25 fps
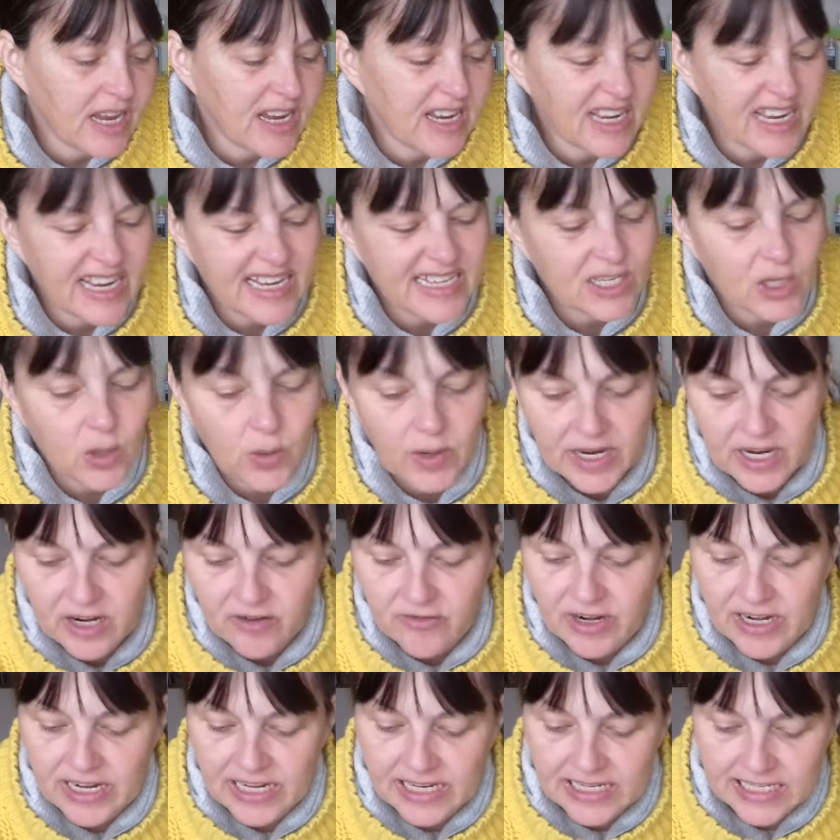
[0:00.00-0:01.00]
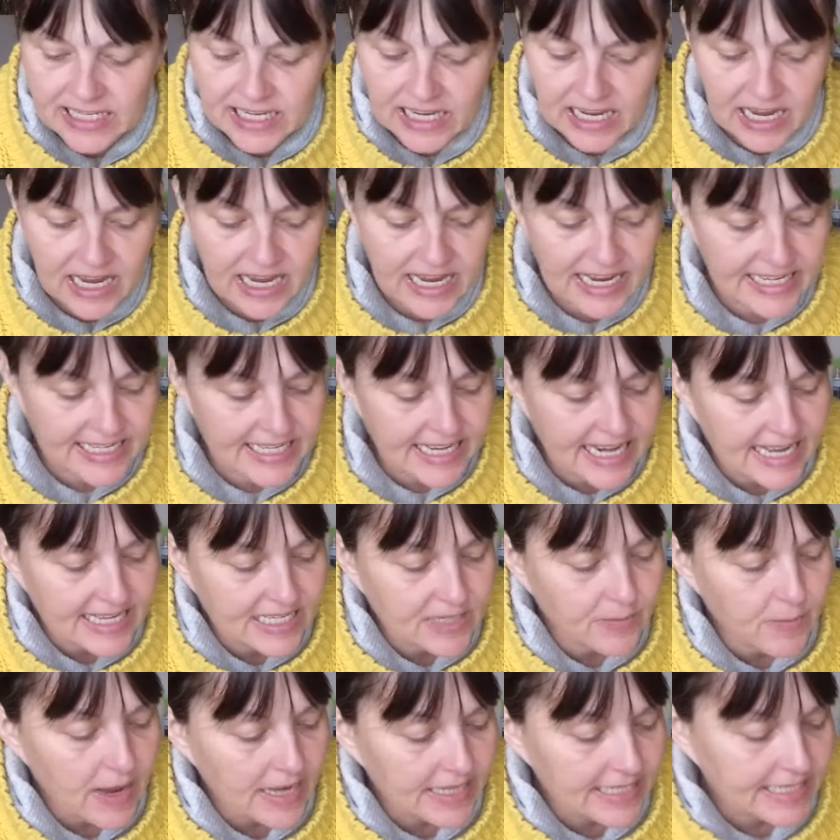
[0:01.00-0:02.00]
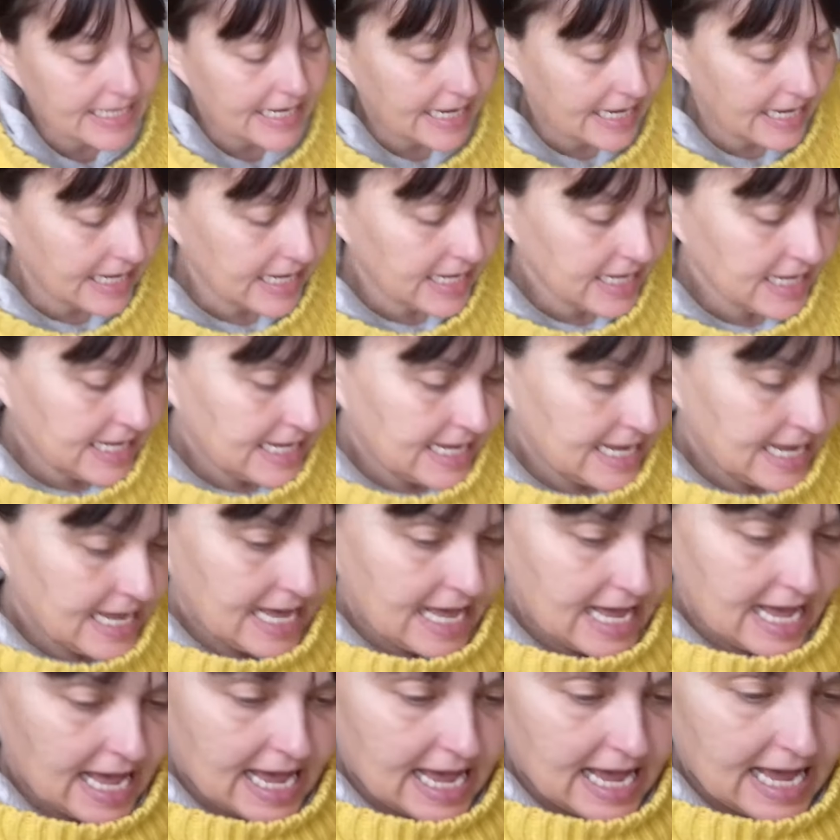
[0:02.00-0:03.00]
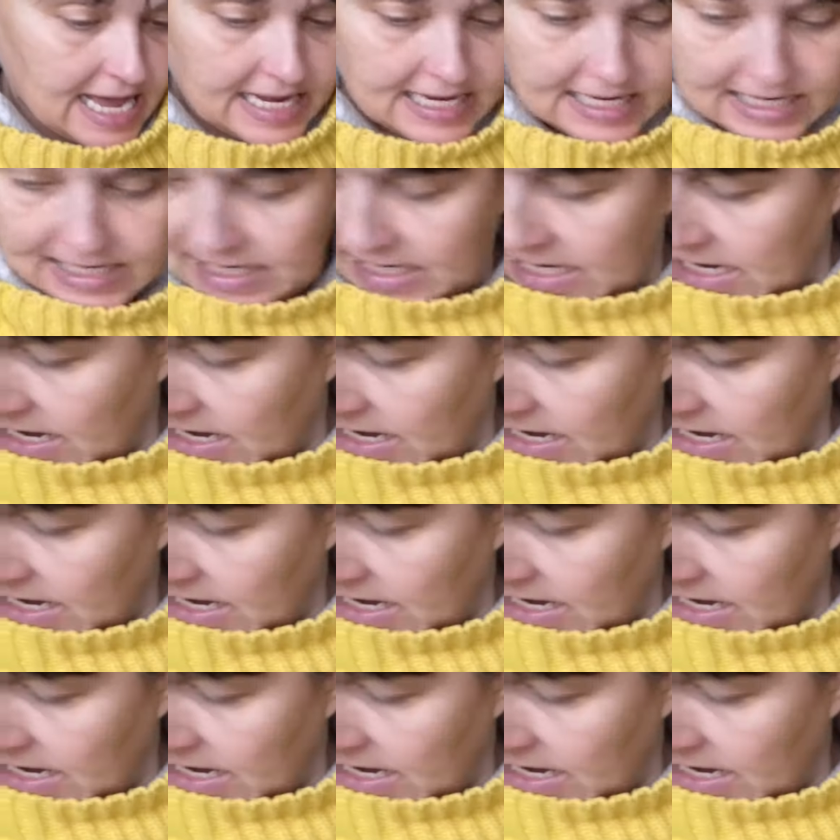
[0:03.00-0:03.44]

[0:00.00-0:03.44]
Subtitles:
that. It's quicker and easier, it's less messy. And